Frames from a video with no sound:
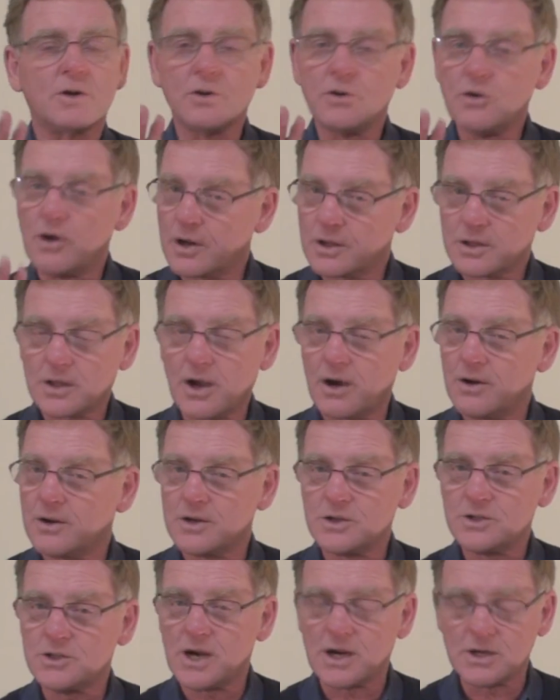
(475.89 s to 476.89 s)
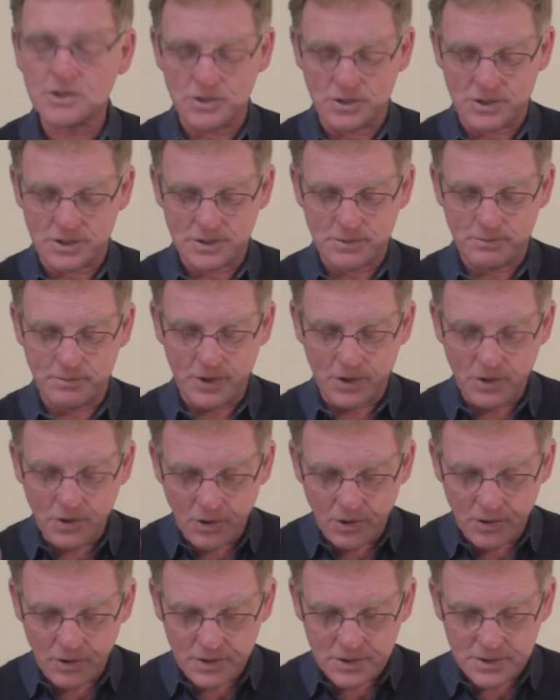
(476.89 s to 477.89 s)
not going to judge us
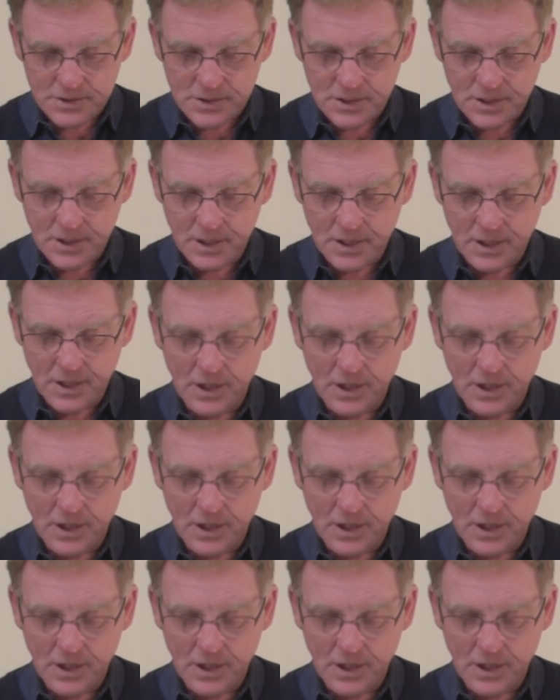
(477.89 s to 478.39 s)
because